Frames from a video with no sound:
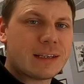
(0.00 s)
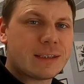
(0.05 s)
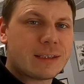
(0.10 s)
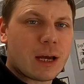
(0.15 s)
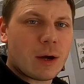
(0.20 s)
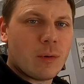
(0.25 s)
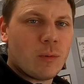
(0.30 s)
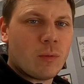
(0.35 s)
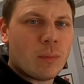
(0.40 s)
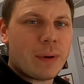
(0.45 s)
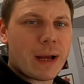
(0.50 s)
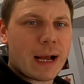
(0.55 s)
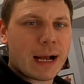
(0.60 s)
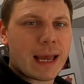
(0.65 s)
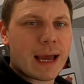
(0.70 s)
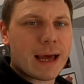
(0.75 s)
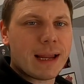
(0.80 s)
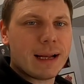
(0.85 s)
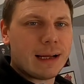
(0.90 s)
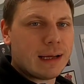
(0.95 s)
So we're
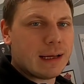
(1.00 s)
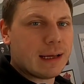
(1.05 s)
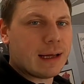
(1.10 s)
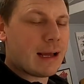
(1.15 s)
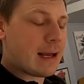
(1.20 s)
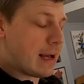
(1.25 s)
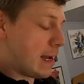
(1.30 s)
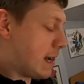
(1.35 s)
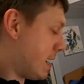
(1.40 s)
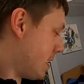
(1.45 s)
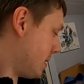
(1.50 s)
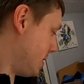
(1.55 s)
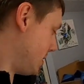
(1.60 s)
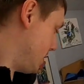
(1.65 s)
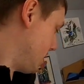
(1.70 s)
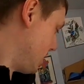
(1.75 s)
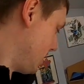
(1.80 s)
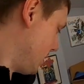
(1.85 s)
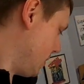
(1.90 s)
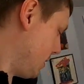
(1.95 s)
back at it, and